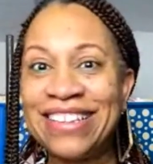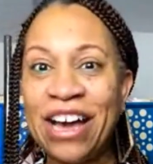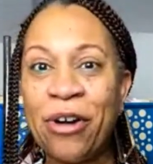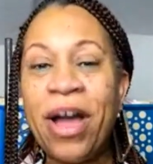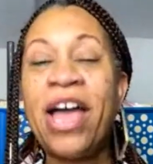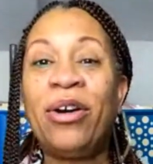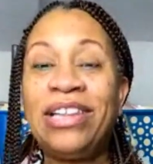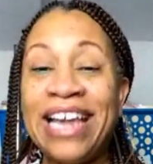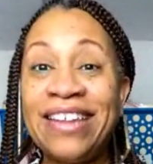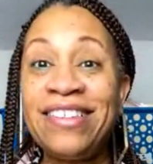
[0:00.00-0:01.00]
So
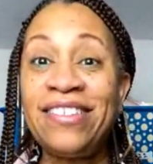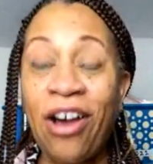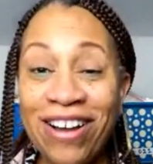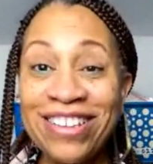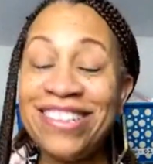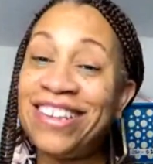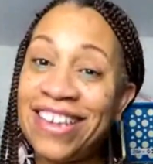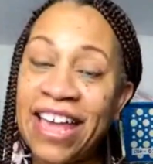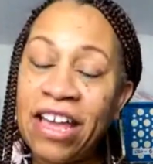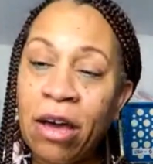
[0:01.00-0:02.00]
let's talk today